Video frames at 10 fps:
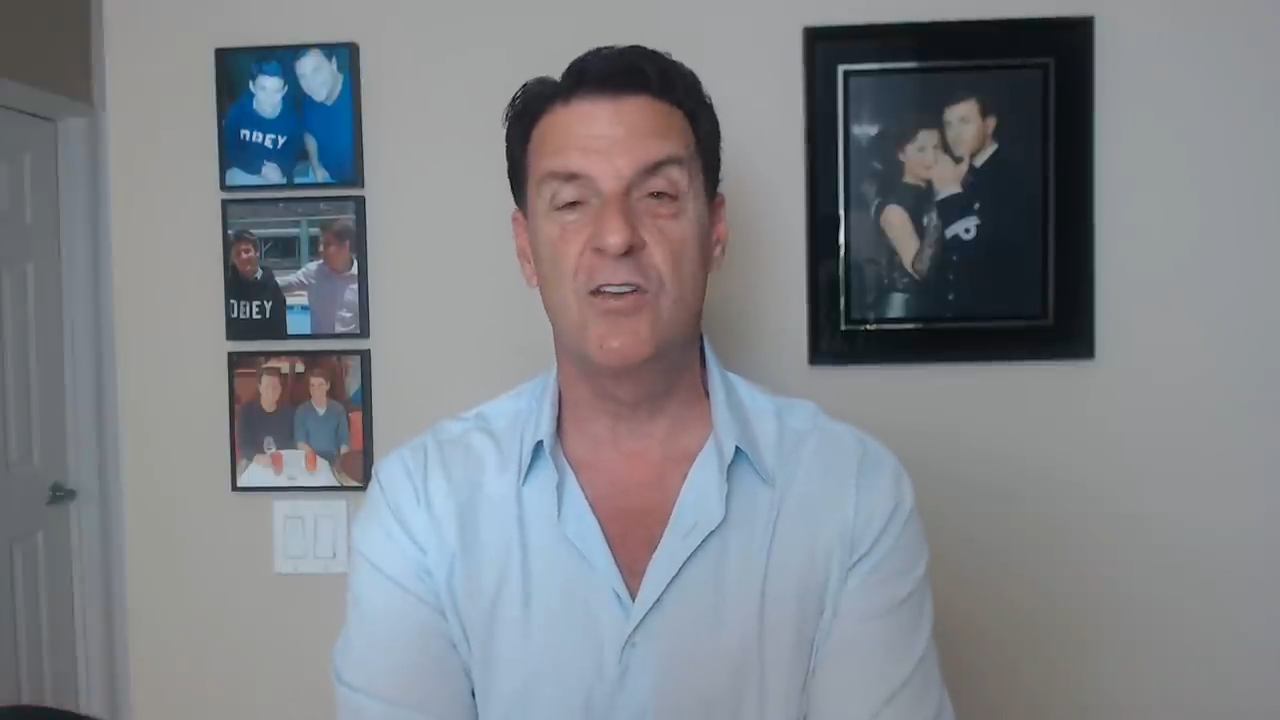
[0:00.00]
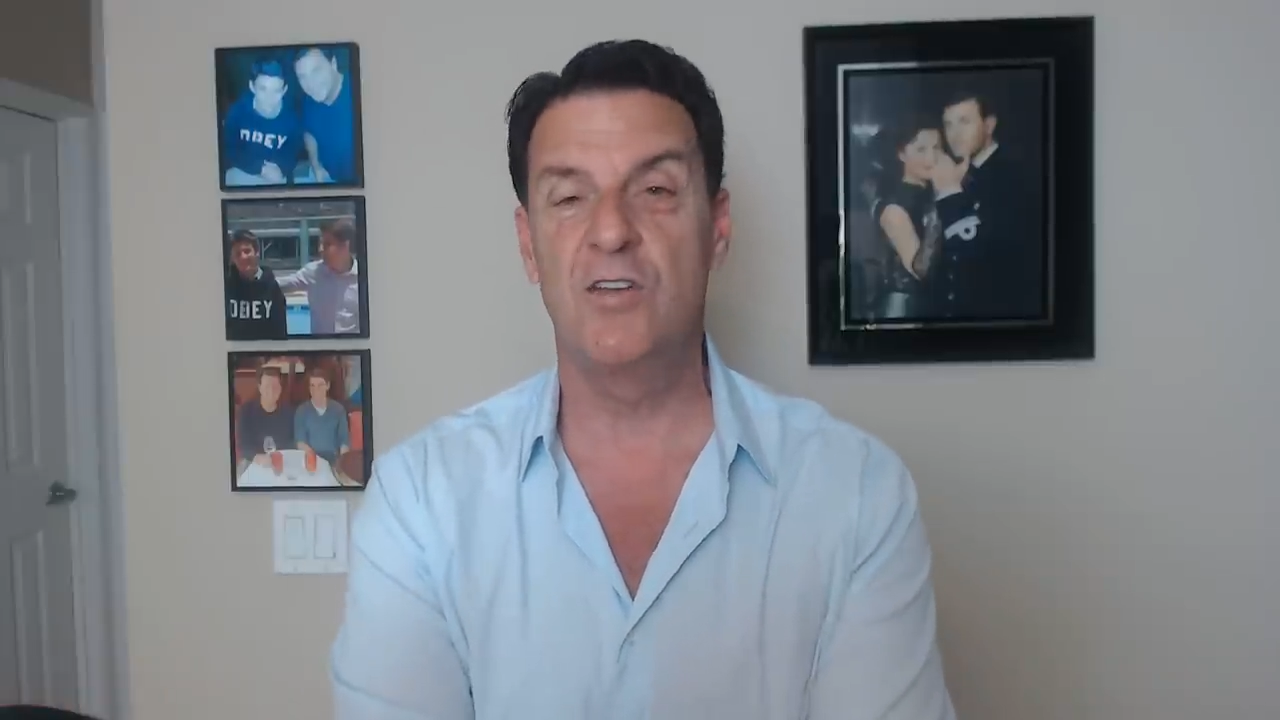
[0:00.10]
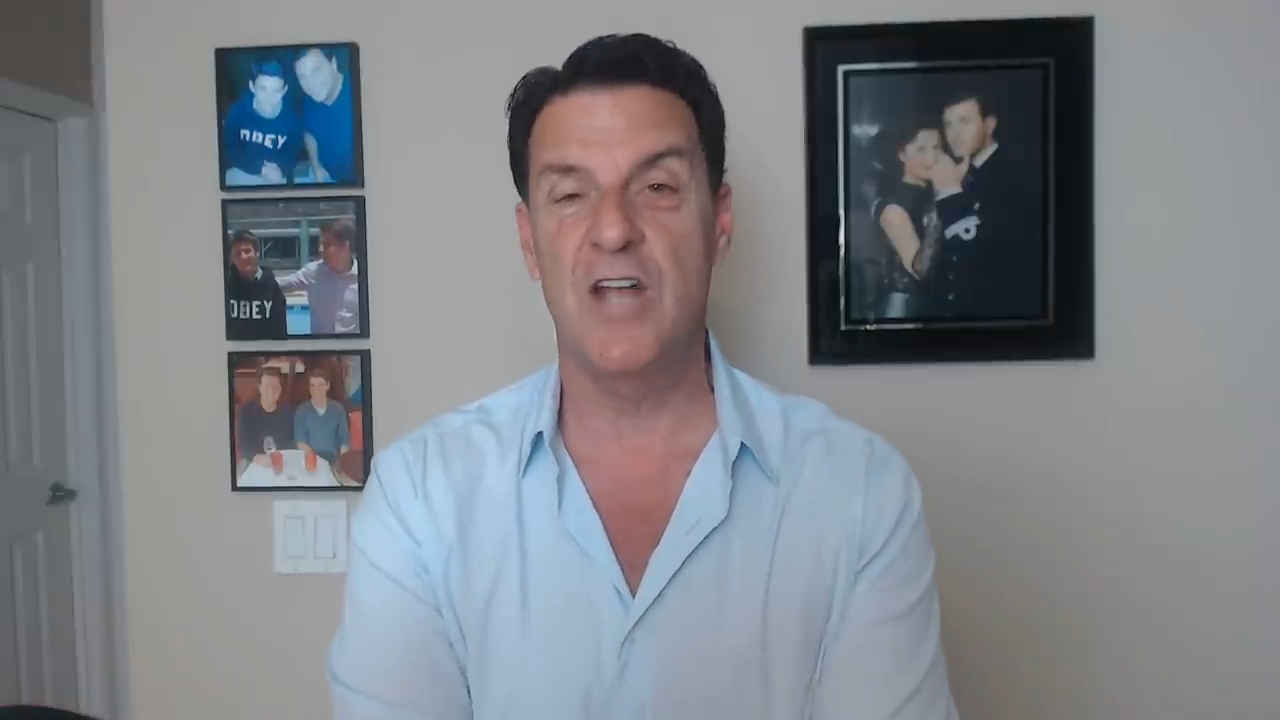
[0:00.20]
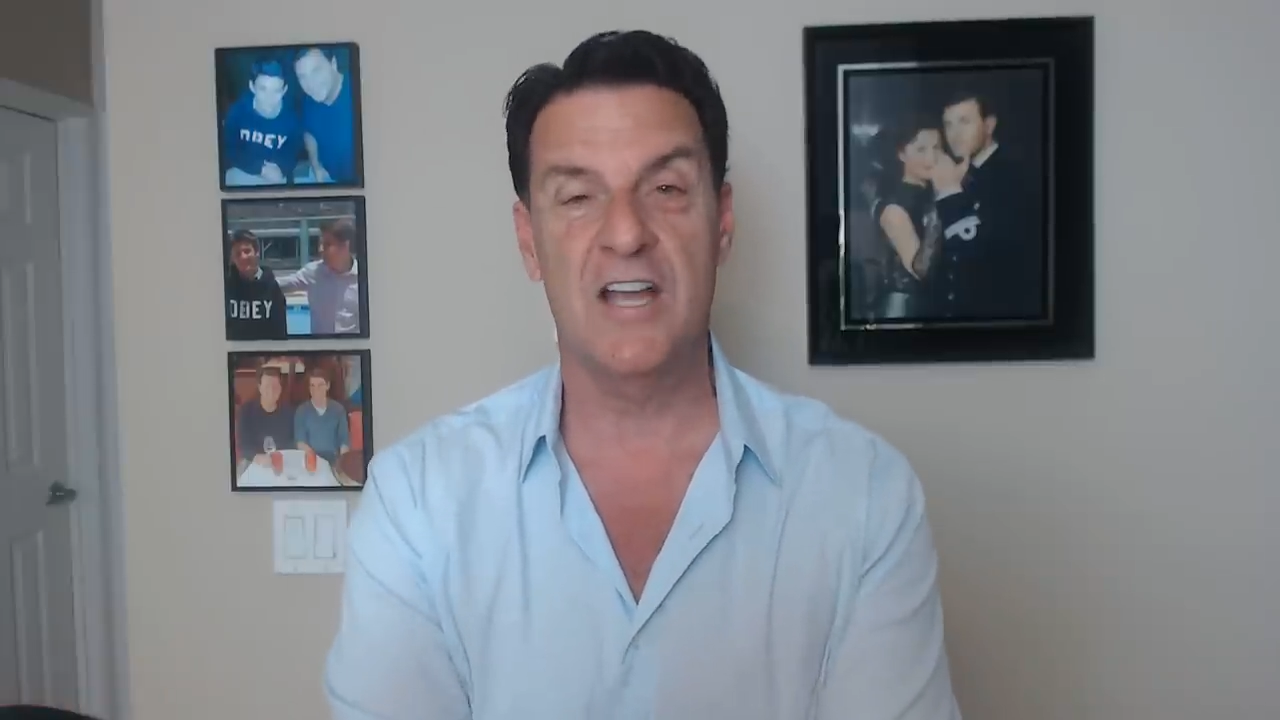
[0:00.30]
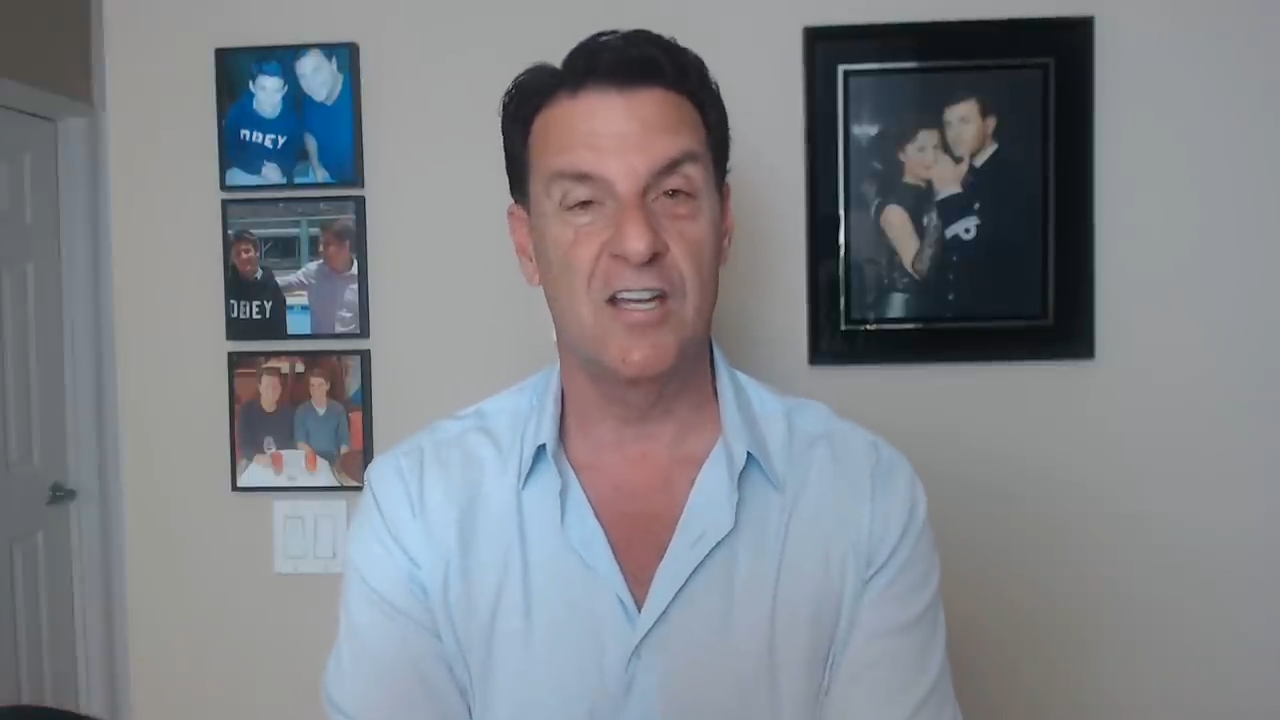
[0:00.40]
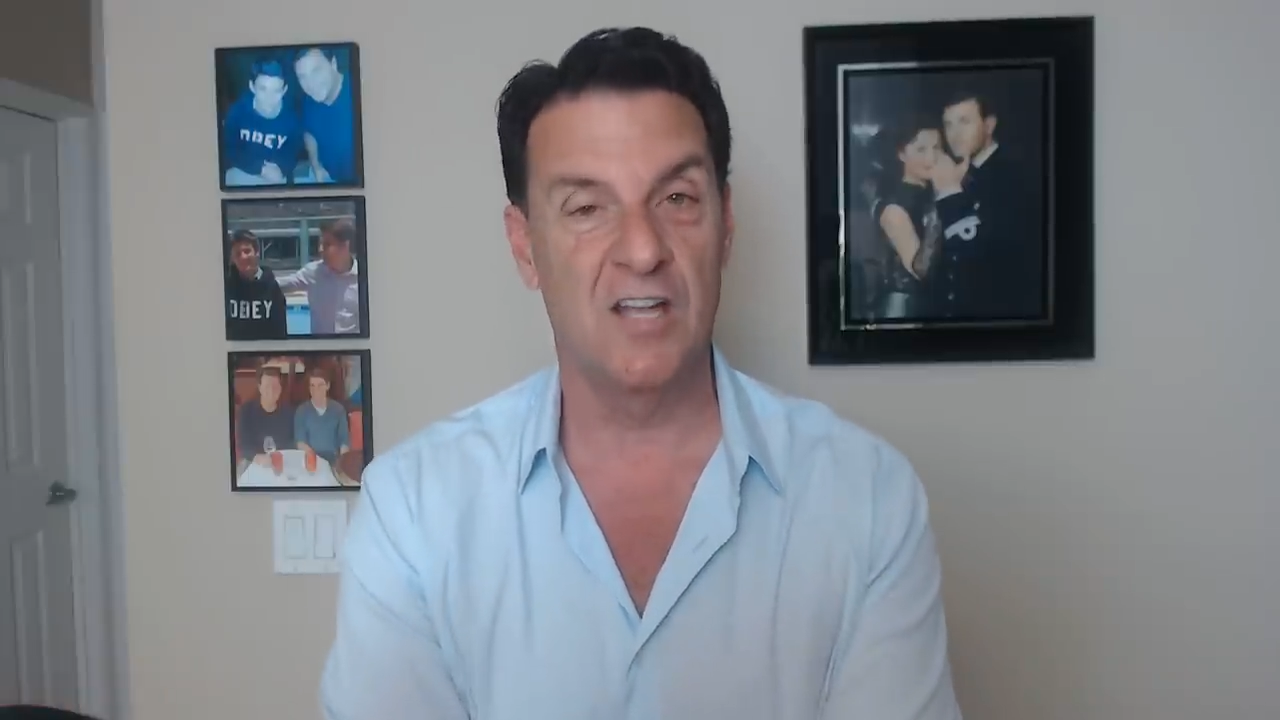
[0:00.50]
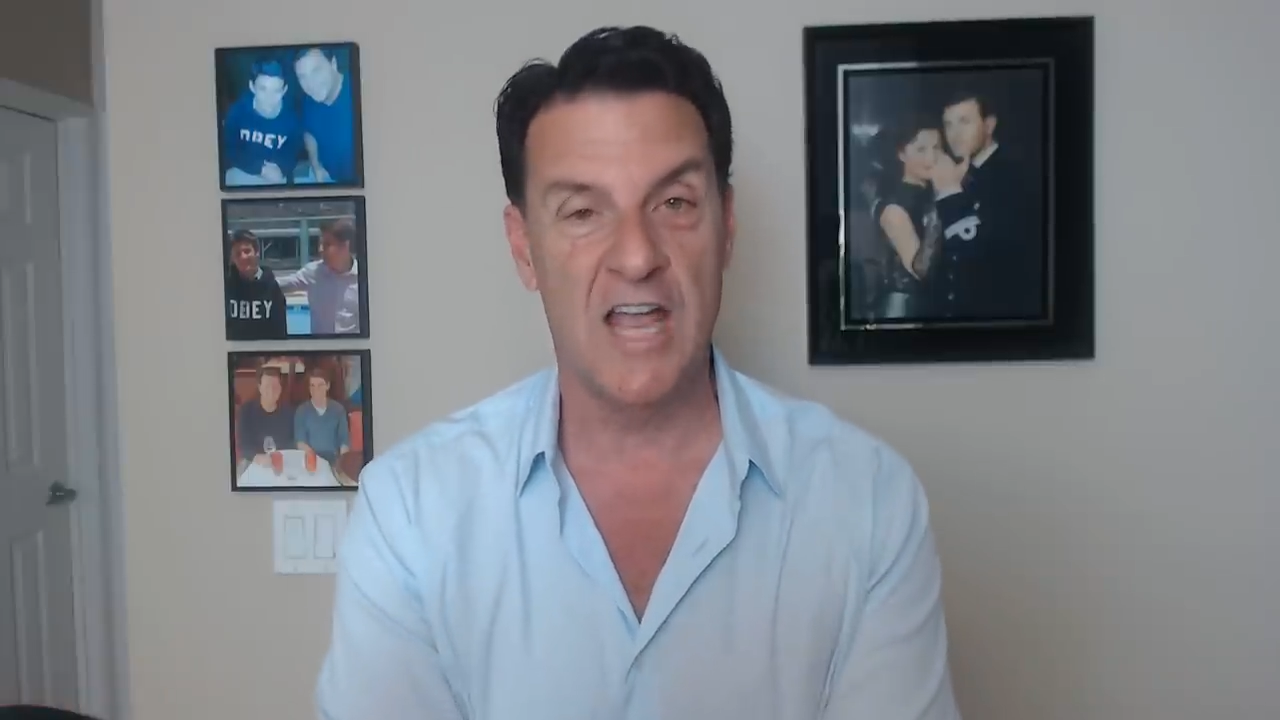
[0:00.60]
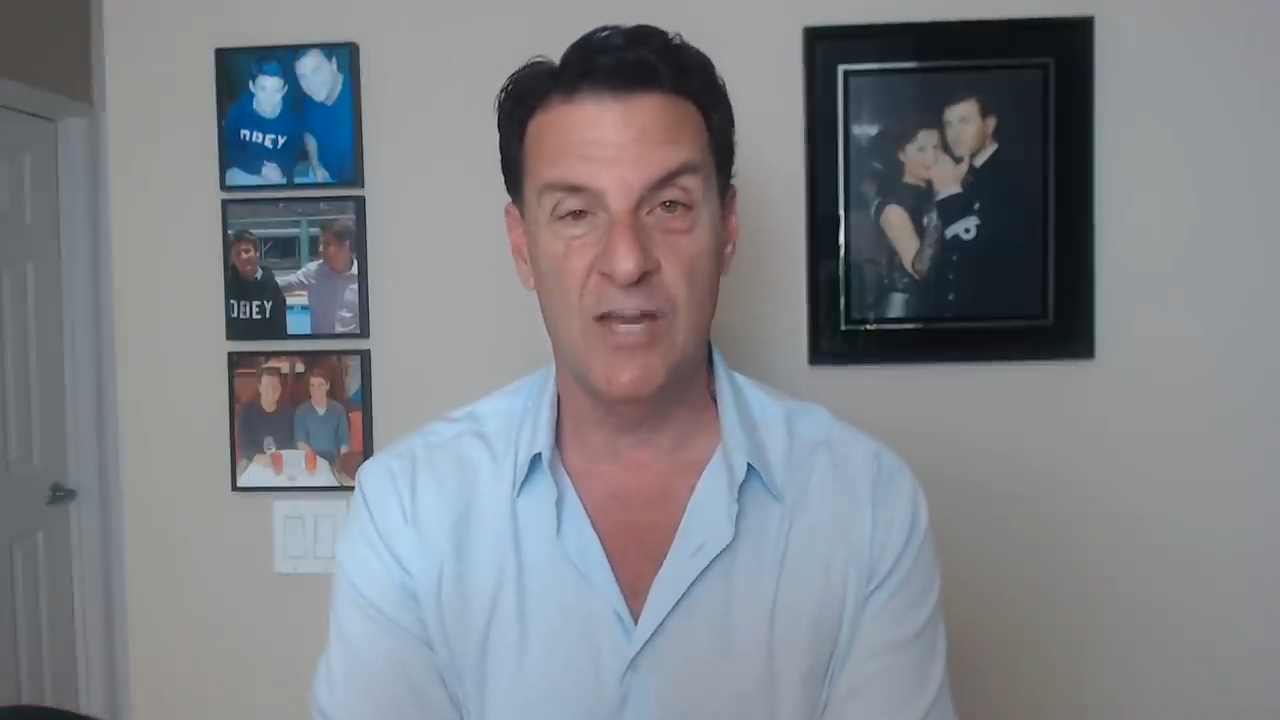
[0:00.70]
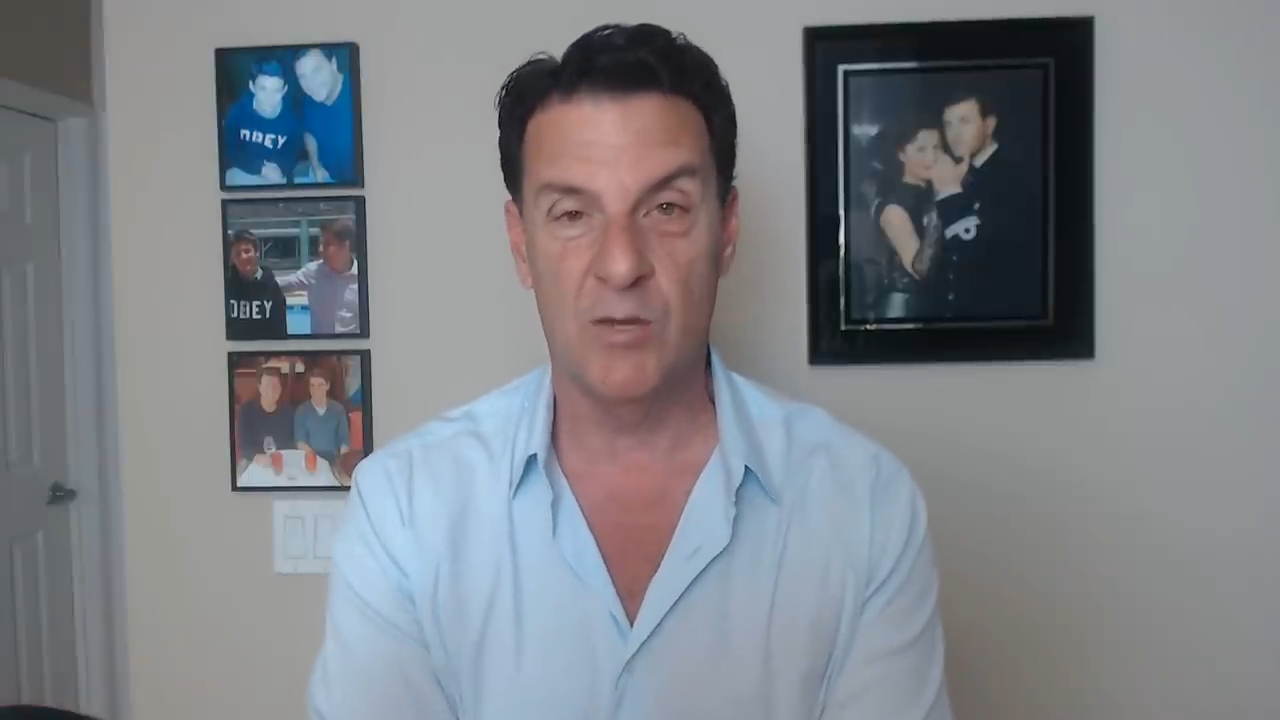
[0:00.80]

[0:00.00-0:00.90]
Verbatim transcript: you're not going to like